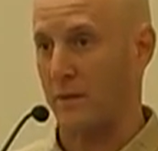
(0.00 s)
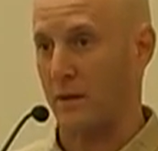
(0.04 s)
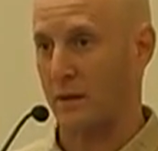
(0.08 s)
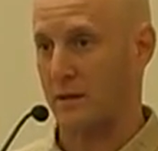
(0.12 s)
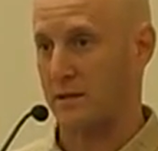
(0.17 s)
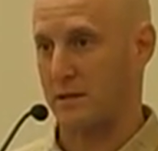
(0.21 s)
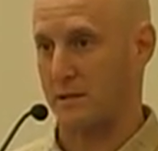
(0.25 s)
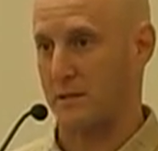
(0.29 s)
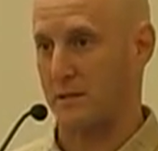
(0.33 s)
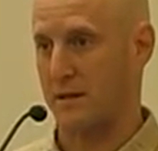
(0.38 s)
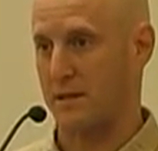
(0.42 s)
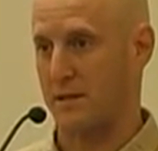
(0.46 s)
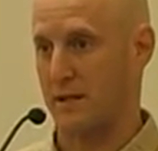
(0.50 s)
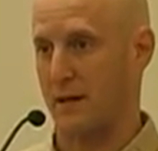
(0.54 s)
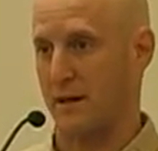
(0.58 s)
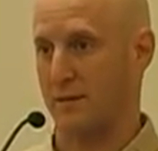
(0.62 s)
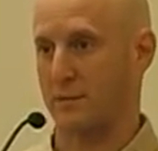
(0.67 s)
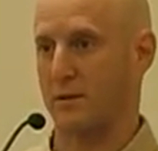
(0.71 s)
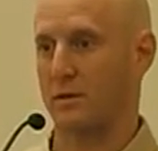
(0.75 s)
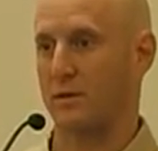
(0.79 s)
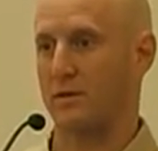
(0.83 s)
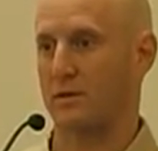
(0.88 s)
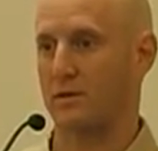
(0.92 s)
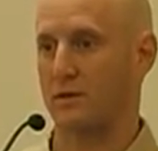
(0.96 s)
and some
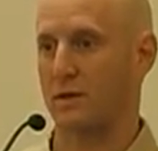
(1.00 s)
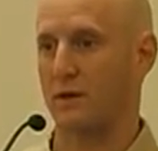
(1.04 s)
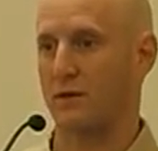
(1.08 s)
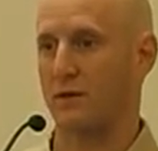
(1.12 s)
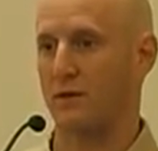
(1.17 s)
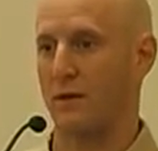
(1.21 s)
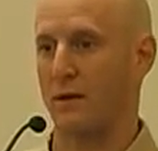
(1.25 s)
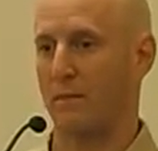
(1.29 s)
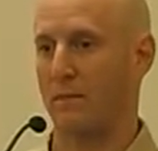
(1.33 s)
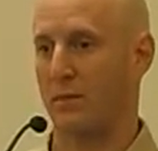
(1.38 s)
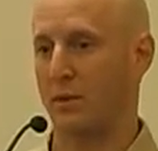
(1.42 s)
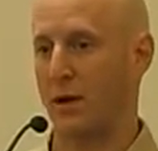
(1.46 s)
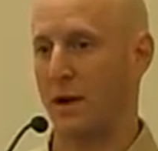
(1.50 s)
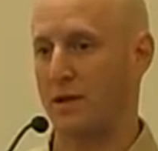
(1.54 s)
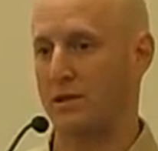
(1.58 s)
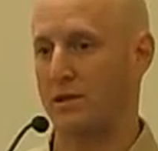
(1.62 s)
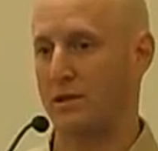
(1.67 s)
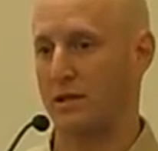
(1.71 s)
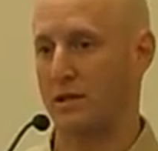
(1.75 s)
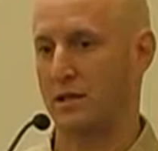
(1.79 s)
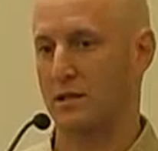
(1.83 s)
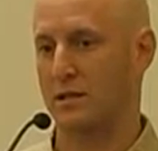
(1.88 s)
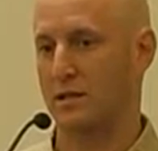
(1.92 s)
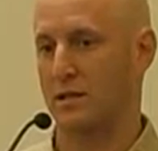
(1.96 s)
examples of
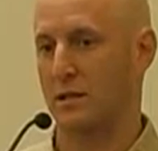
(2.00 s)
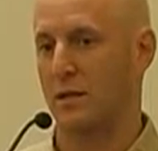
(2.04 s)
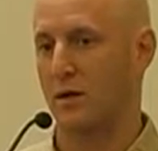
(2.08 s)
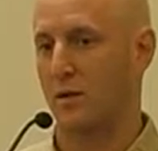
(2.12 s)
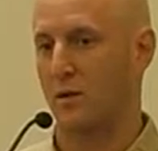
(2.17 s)
projects